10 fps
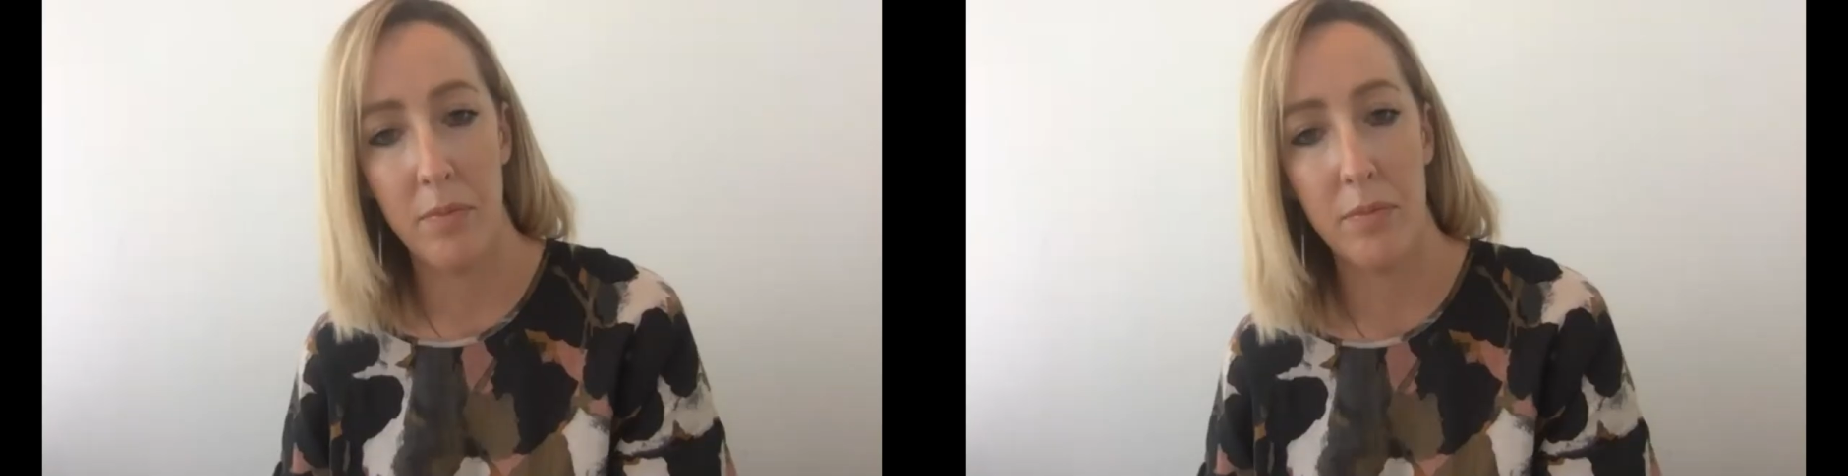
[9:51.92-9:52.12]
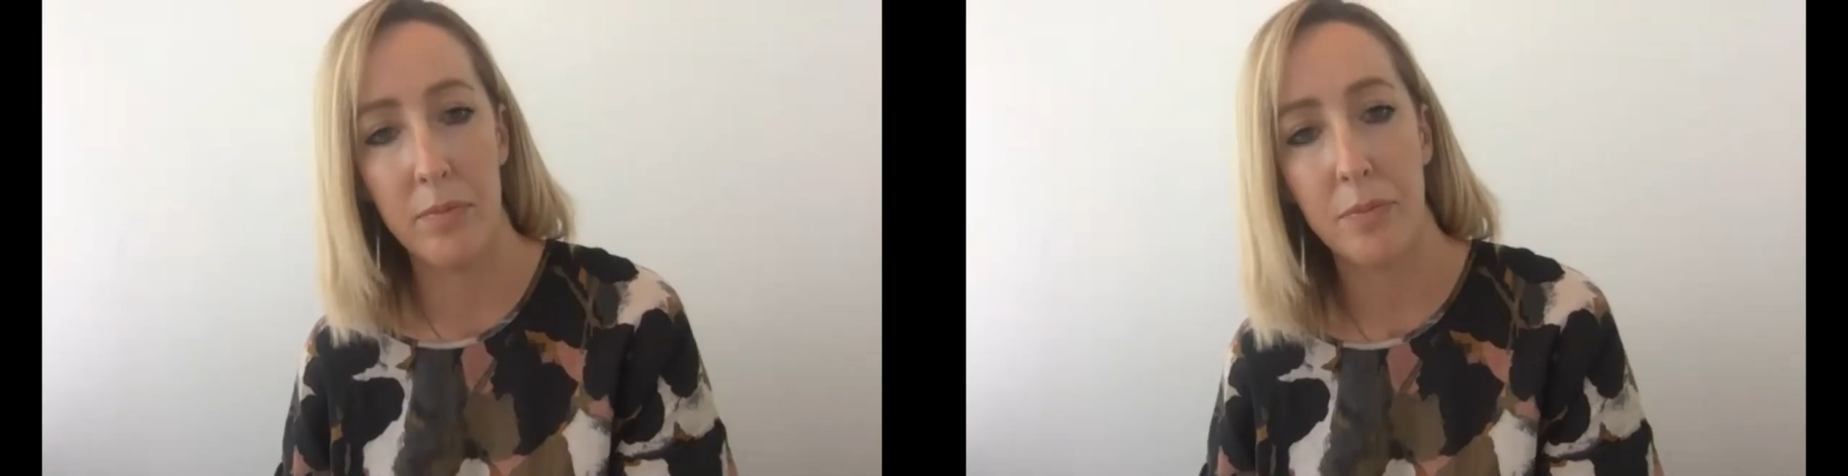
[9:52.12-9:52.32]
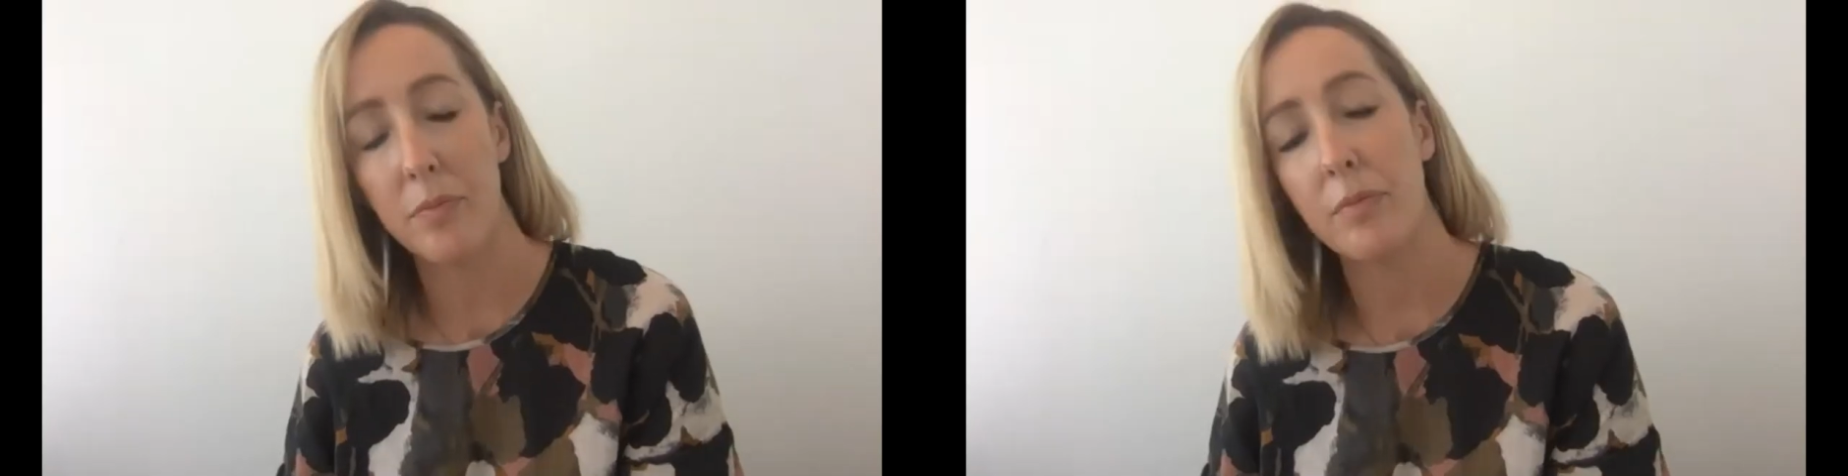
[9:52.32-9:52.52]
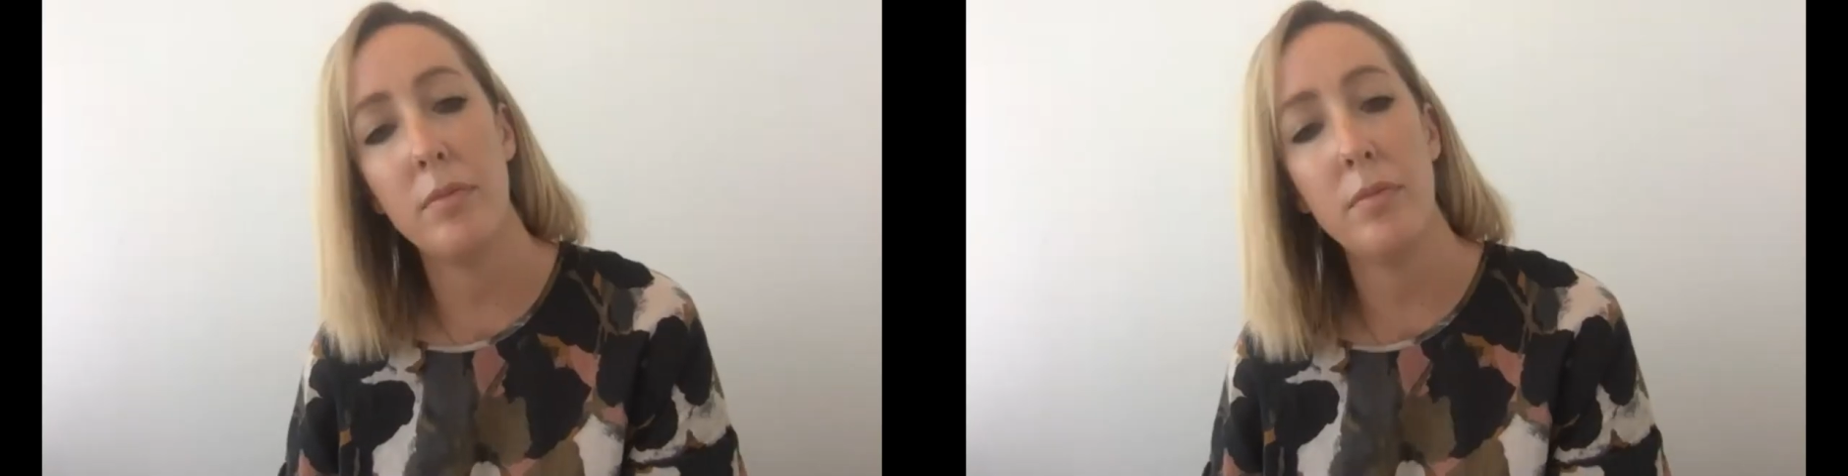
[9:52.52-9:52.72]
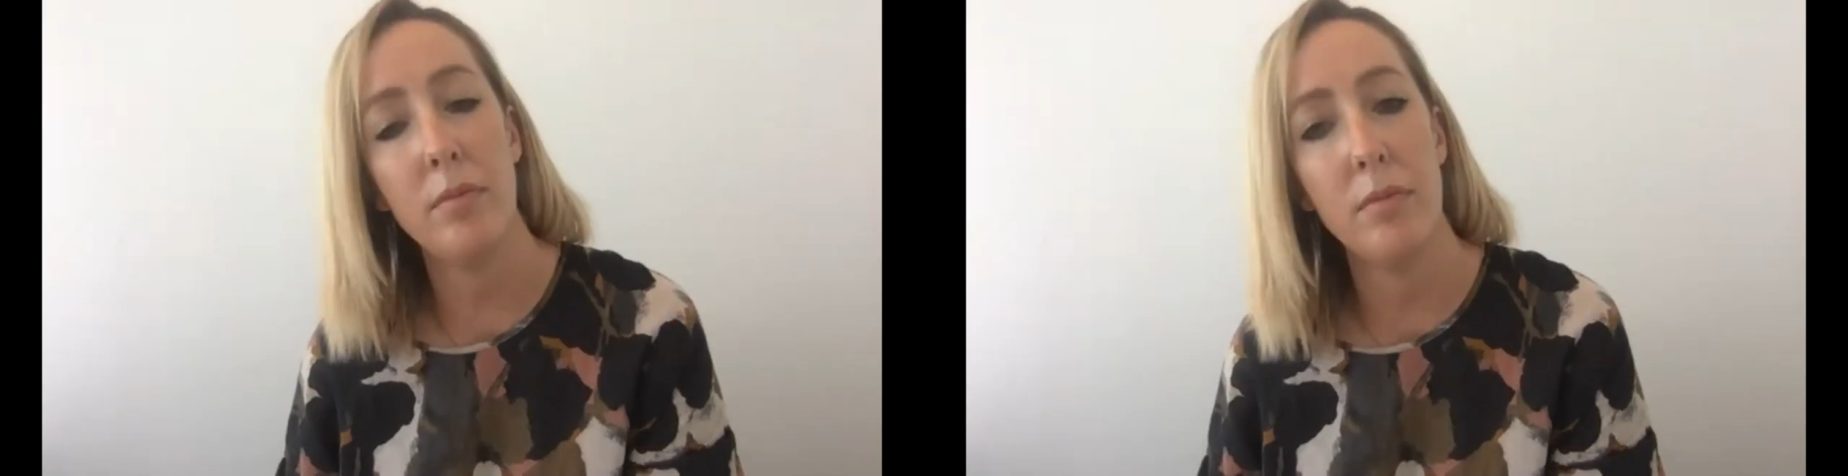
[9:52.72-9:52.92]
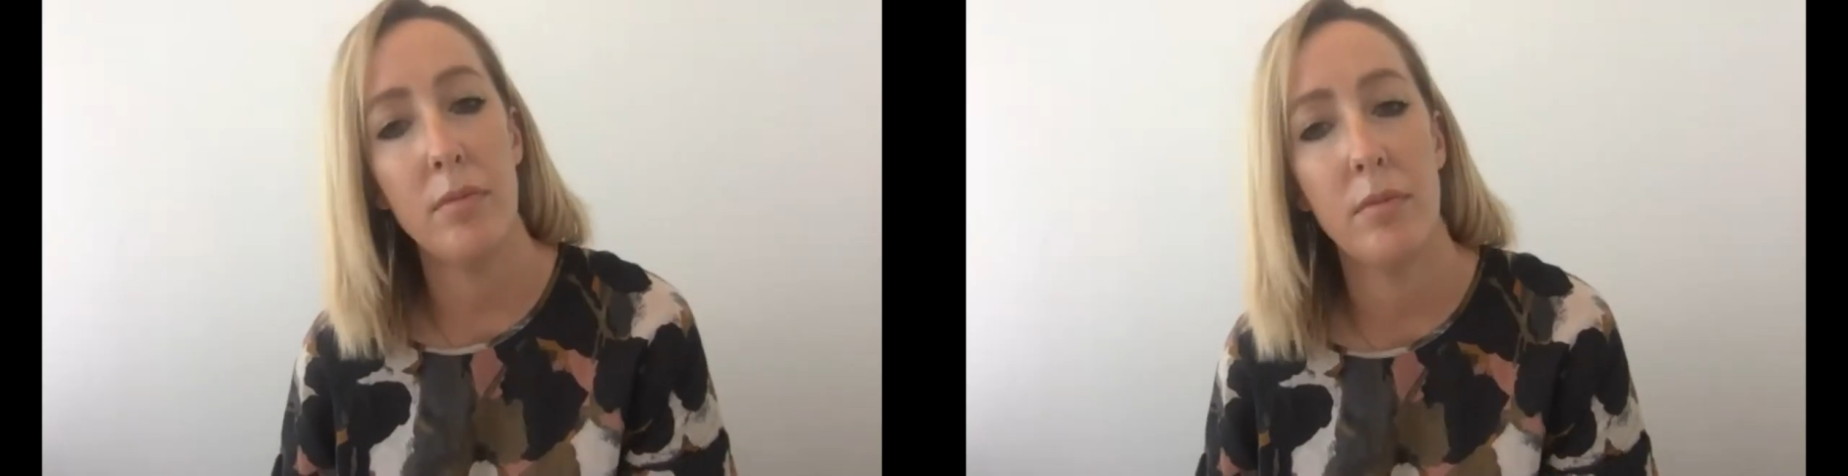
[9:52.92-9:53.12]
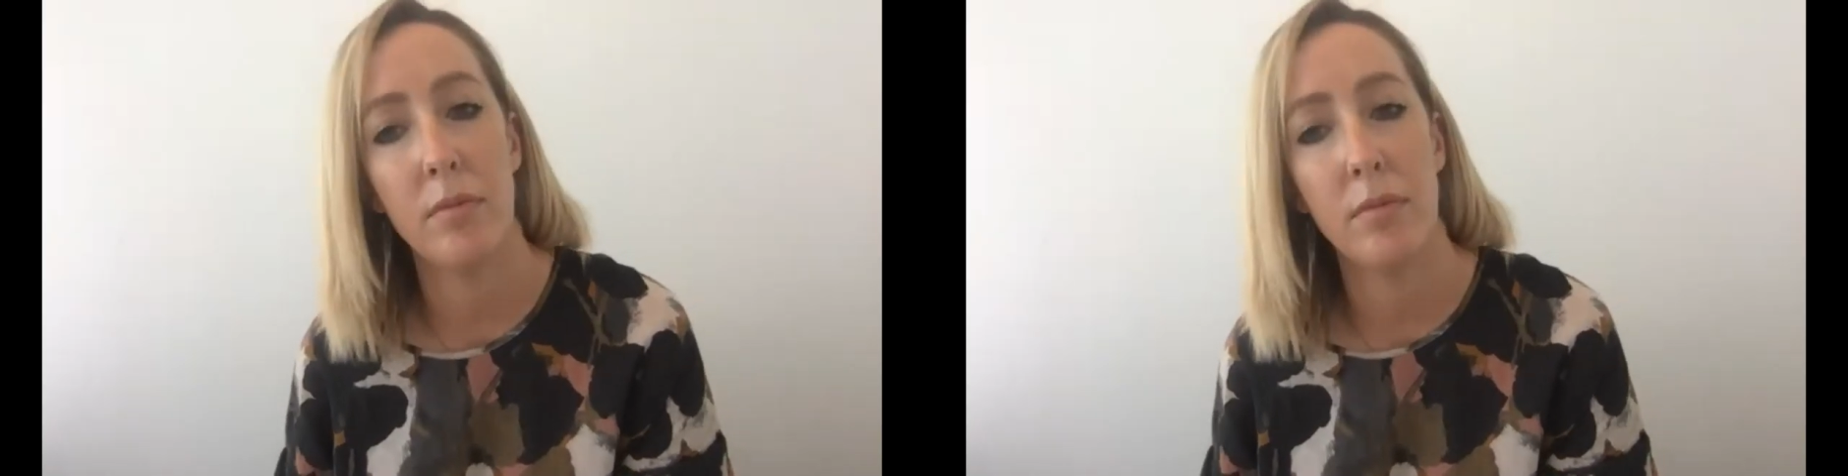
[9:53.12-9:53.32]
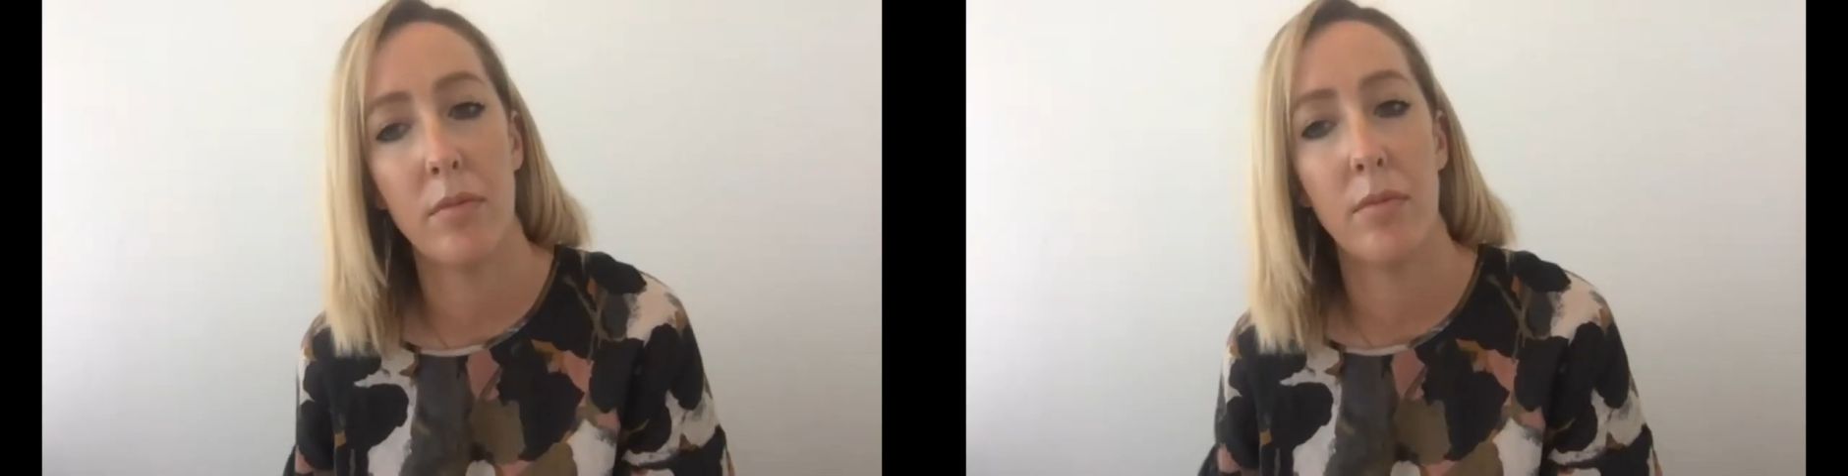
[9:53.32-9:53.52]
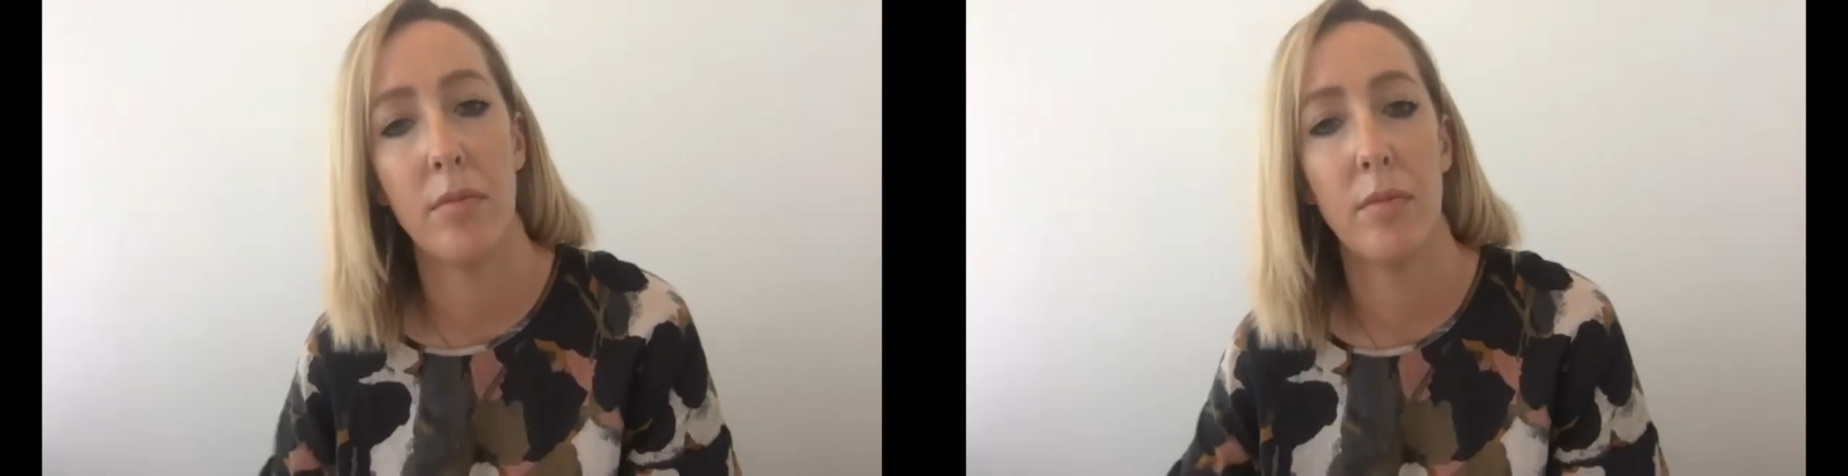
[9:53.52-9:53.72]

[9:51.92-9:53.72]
things started. Sarah,